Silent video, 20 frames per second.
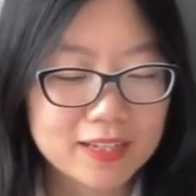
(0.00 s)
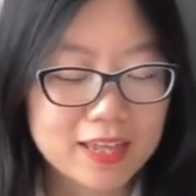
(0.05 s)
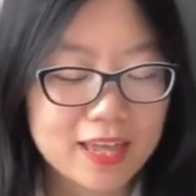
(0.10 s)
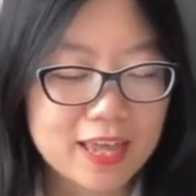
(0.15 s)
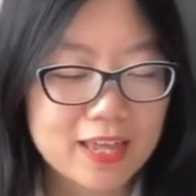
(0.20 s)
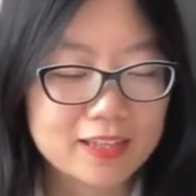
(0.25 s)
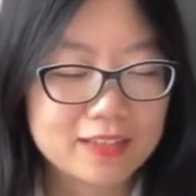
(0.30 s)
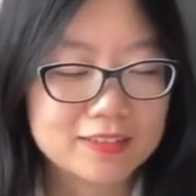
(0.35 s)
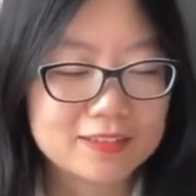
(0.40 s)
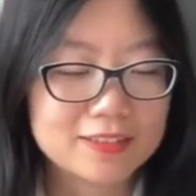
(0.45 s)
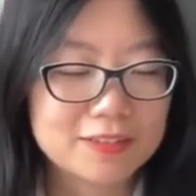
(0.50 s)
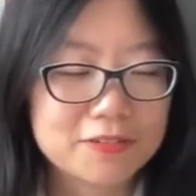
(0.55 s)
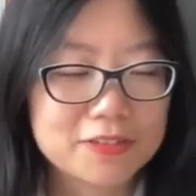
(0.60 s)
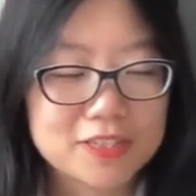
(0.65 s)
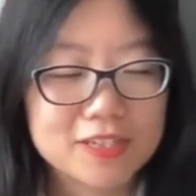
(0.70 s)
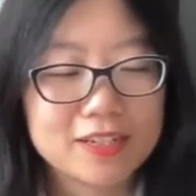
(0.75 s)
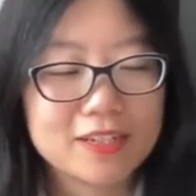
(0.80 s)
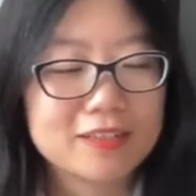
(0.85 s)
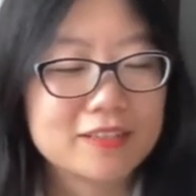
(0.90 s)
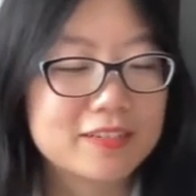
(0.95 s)
And there
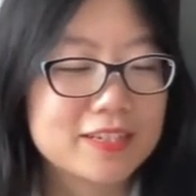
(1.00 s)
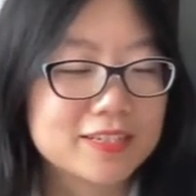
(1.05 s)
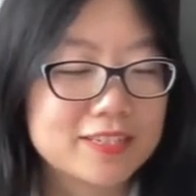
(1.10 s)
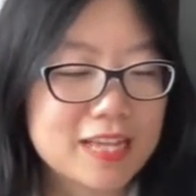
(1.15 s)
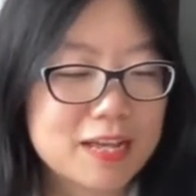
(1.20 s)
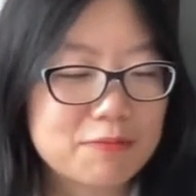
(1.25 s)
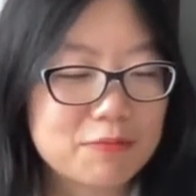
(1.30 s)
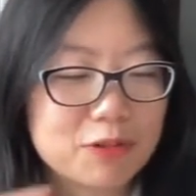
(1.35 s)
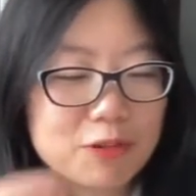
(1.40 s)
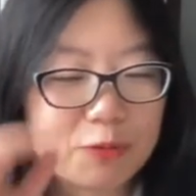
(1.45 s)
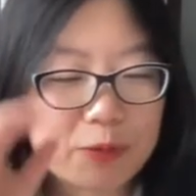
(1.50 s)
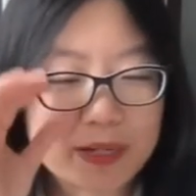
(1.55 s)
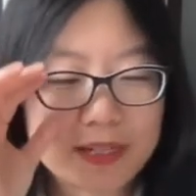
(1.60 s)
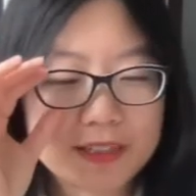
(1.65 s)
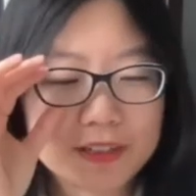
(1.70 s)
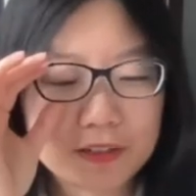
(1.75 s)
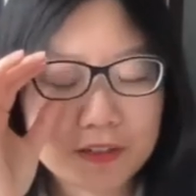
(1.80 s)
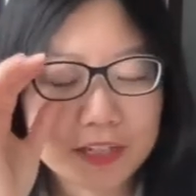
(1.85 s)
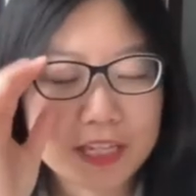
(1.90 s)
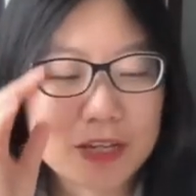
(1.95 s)
was another example
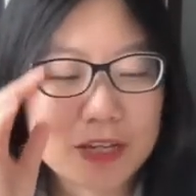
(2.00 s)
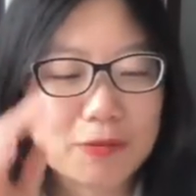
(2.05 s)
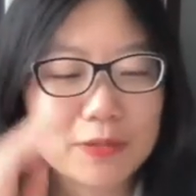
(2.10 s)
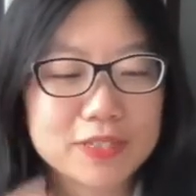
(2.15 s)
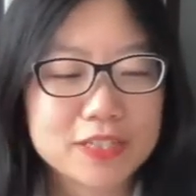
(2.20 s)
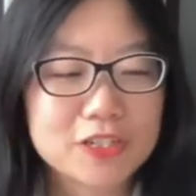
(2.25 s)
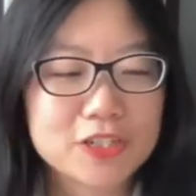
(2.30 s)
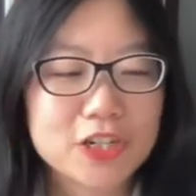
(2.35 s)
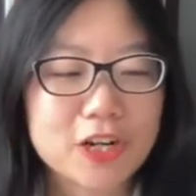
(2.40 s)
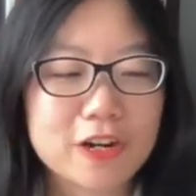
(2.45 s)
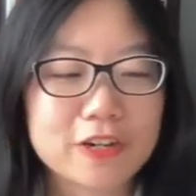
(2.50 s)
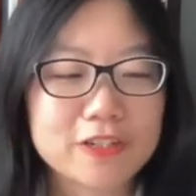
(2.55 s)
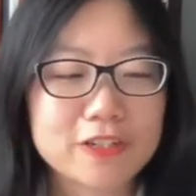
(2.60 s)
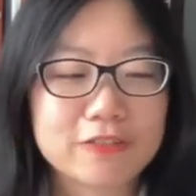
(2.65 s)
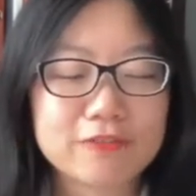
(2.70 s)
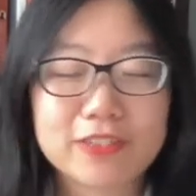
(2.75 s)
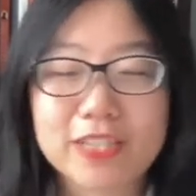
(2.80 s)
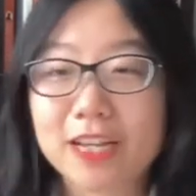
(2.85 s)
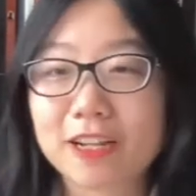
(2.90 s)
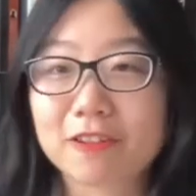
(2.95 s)
when you know he was in charge
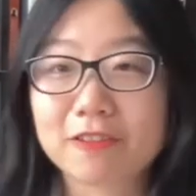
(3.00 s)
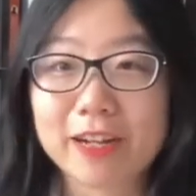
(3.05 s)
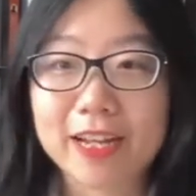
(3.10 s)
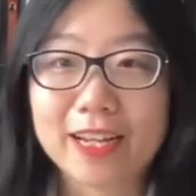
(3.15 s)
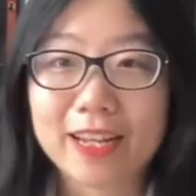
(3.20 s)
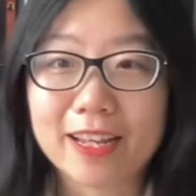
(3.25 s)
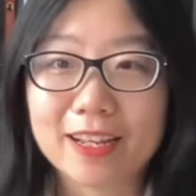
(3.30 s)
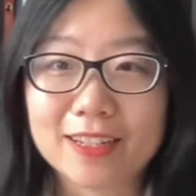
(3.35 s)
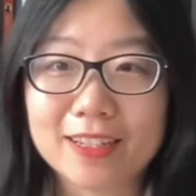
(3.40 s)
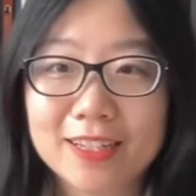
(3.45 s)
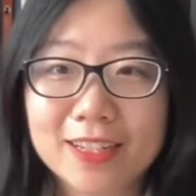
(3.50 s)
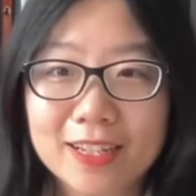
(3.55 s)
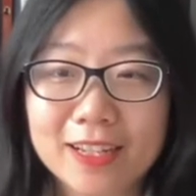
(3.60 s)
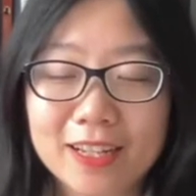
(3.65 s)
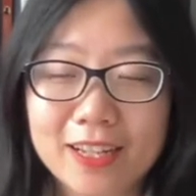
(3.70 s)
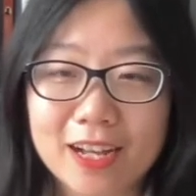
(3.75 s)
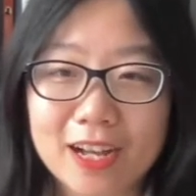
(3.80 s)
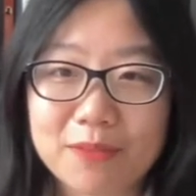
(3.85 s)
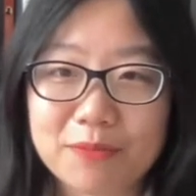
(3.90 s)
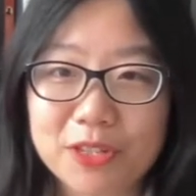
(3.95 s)
of decorating
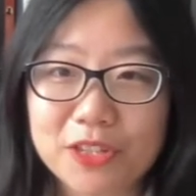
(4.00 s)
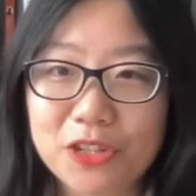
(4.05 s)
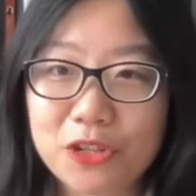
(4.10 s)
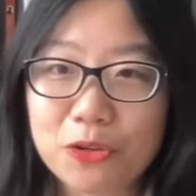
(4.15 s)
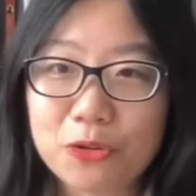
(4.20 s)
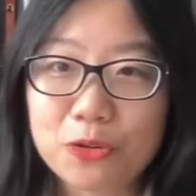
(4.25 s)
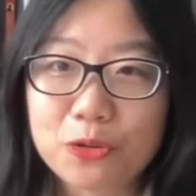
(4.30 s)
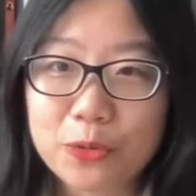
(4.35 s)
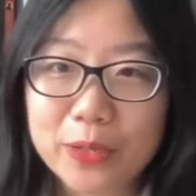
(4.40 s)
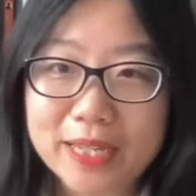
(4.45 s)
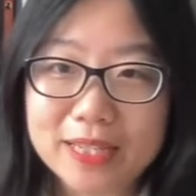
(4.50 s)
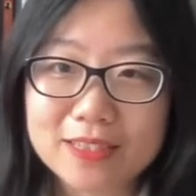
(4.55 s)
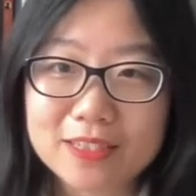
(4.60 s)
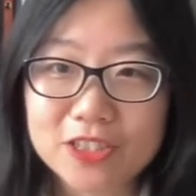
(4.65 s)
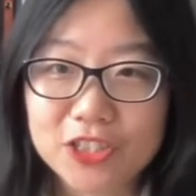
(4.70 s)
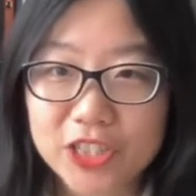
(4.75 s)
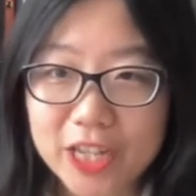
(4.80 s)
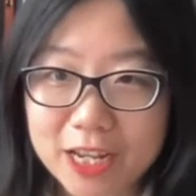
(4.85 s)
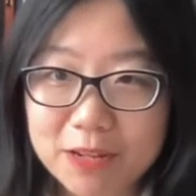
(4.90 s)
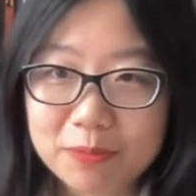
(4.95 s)
um, the new queen's
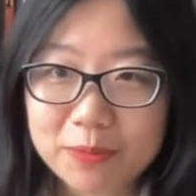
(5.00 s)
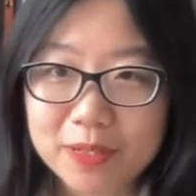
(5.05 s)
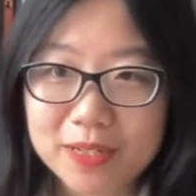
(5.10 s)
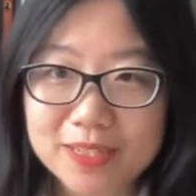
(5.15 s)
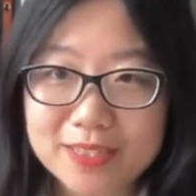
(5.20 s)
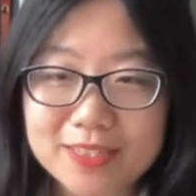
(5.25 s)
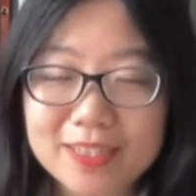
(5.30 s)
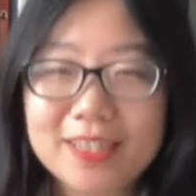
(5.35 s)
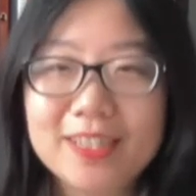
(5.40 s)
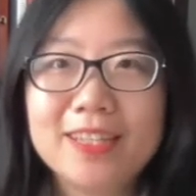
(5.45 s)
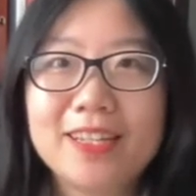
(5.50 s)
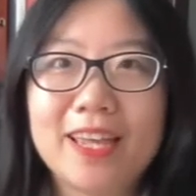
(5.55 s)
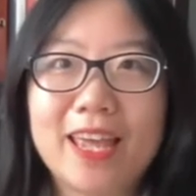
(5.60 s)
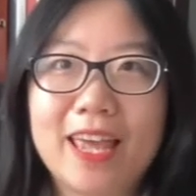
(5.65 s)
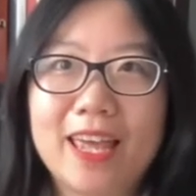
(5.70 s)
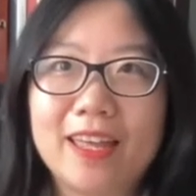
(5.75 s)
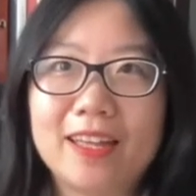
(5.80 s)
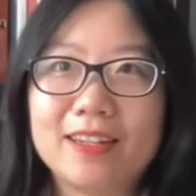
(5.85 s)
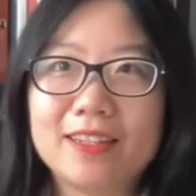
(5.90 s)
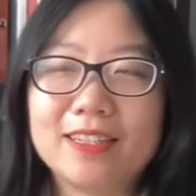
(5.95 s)
chambers,
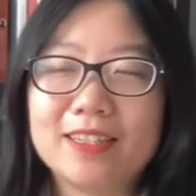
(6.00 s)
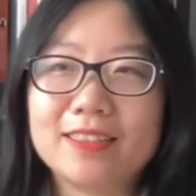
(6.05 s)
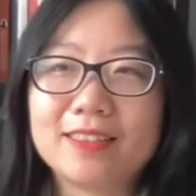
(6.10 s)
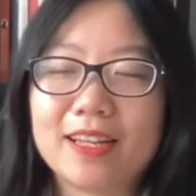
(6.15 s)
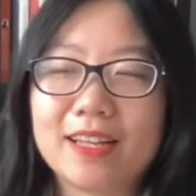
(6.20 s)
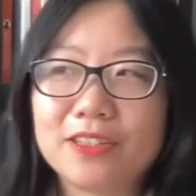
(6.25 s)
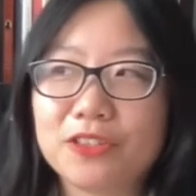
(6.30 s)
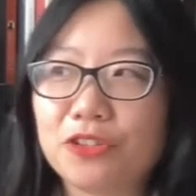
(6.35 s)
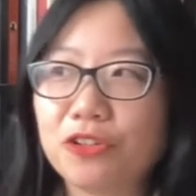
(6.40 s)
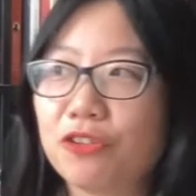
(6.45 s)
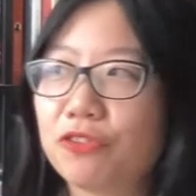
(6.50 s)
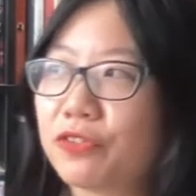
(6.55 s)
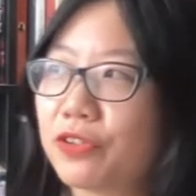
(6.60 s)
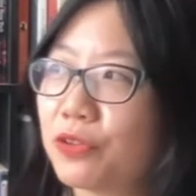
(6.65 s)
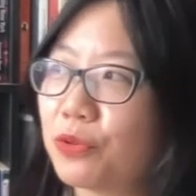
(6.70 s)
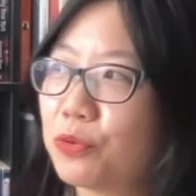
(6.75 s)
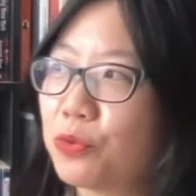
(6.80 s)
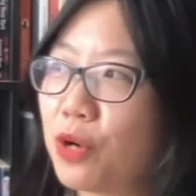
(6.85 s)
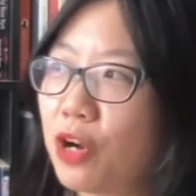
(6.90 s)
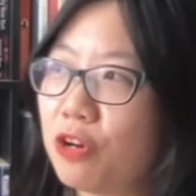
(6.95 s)
and he says, you know, for
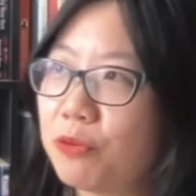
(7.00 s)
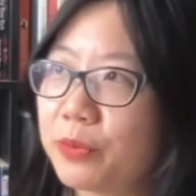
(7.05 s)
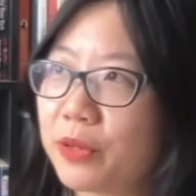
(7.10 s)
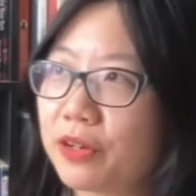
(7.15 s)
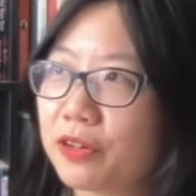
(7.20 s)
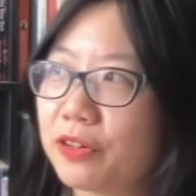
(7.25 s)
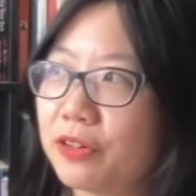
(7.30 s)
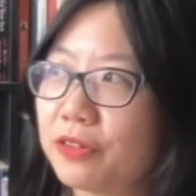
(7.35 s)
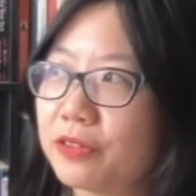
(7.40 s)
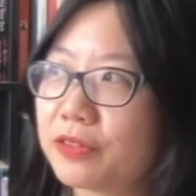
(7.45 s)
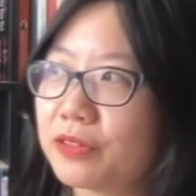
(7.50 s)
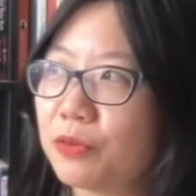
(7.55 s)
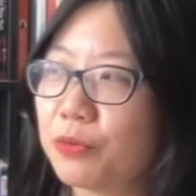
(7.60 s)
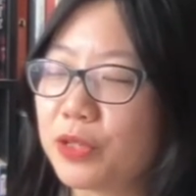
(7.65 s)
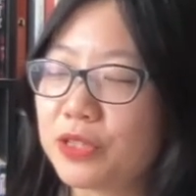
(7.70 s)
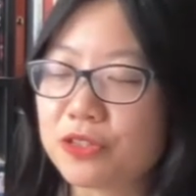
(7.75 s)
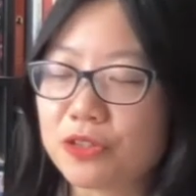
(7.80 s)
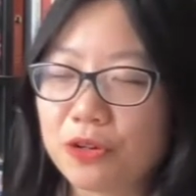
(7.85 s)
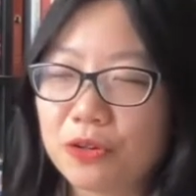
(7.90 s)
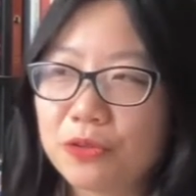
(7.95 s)
the wall murals,
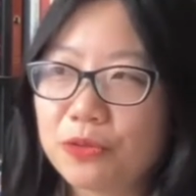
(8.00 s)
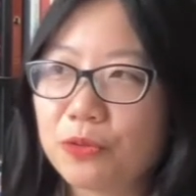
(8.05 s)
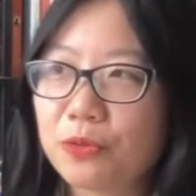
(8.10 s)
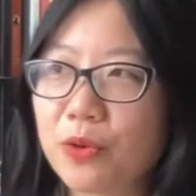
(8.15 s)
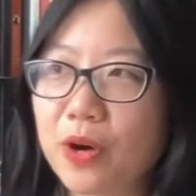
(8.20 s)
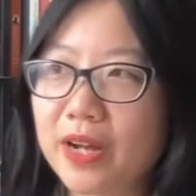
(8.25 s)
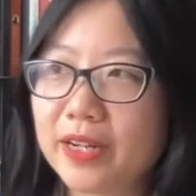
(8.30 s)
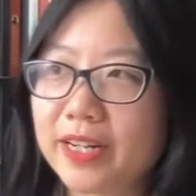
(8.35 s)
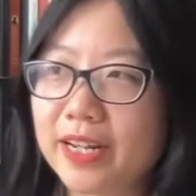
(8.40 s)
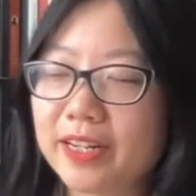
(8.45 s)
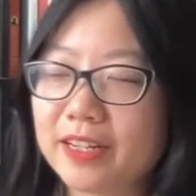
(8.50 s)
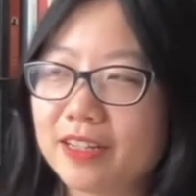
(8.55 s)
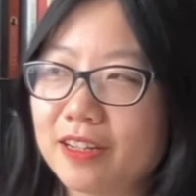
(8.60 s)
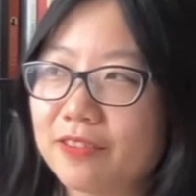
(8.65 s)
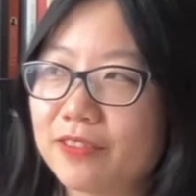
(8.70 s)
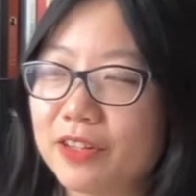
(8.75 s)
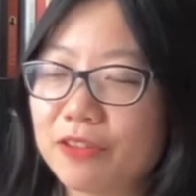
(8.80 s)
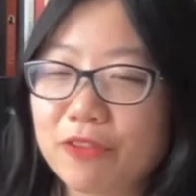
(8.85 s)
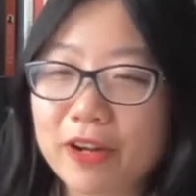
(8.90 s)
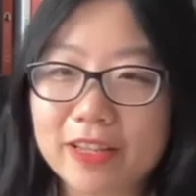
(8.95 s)
we don't want any
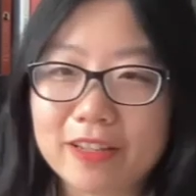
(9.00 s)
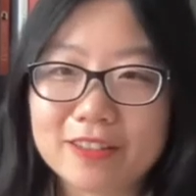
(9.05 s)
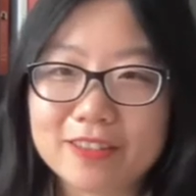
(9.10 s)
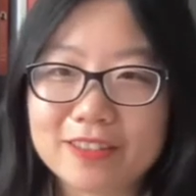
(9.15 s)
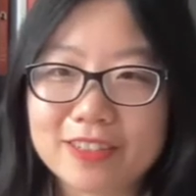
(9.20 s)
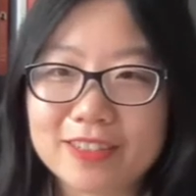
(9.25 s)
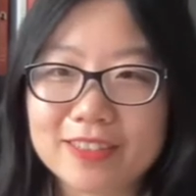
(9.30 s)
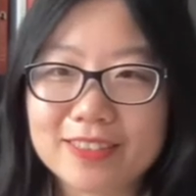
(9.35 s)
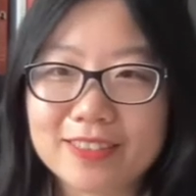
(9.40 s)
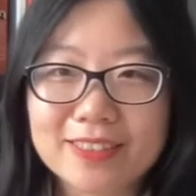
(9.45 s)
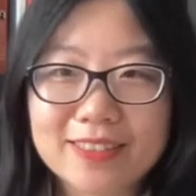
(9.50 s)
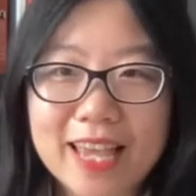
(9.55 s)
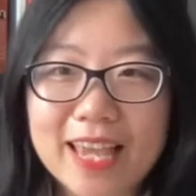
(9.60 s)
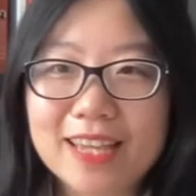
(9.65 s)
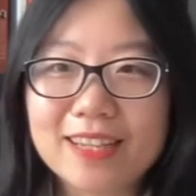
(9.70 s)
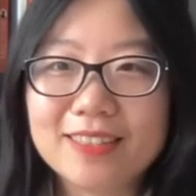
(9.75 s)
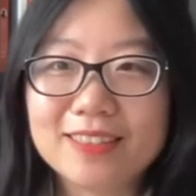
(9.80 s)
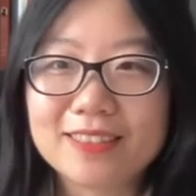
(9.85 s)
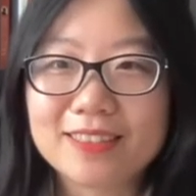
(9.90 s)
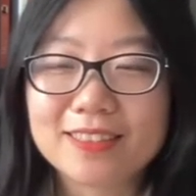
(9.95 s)
of the regular
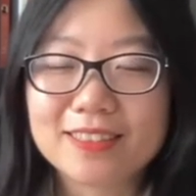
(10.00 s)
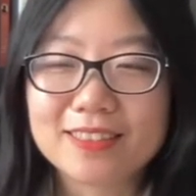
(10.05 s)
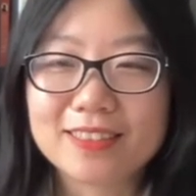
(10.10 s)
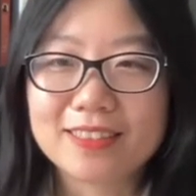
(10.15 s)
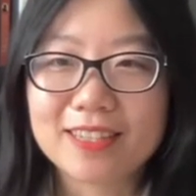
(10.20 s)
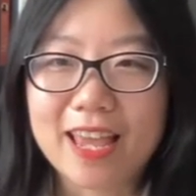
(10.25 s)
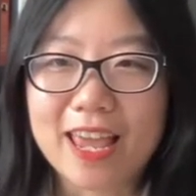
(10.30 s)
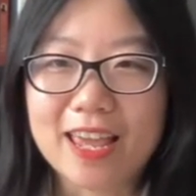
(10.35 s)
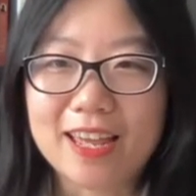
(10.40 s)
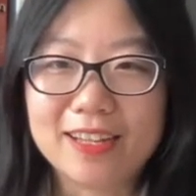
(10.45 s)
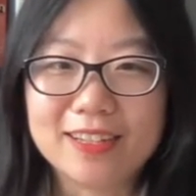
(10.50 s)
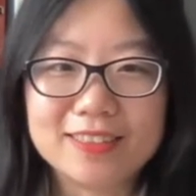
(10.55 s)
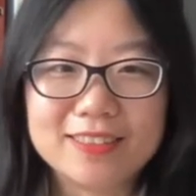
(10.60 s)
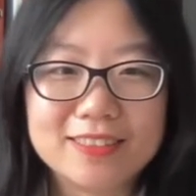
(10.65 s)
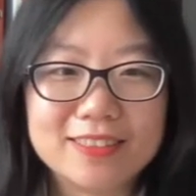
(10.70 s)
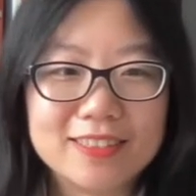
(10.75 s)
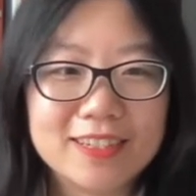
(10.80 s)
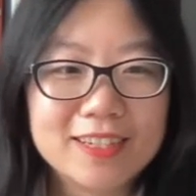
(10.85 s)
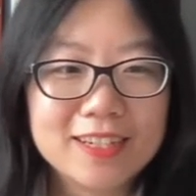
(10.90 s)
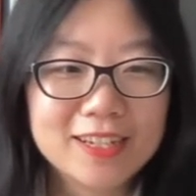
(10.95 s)
saints
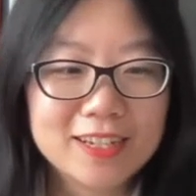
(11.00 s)
and